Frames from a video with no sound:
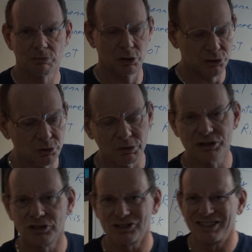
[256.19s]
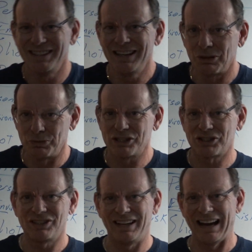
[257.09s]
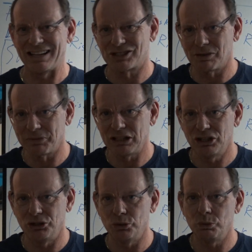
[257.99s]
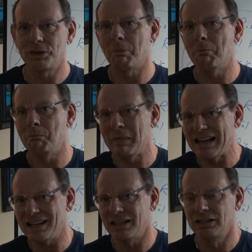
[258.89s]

Personal risk is risk that has something to do with me.